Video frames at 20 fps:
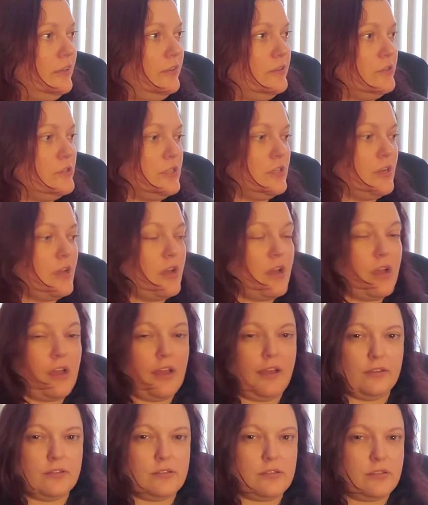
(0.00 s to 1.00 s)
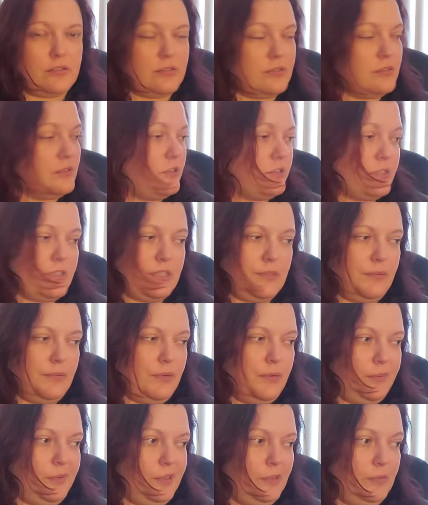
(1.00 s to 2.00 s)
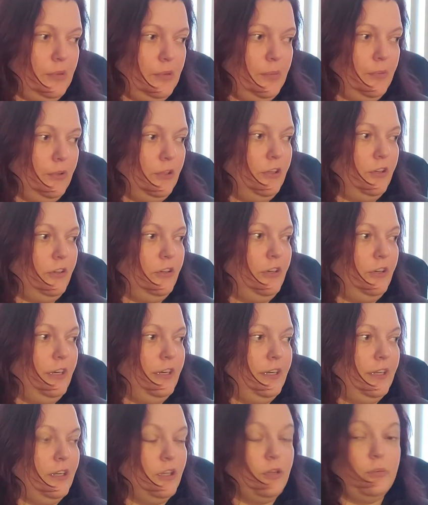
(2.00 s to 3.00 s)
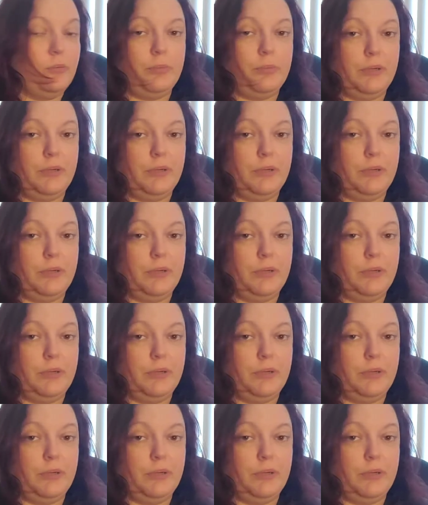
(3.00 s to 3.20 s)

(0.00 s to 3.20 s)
There doesn't seem to be many people on right now,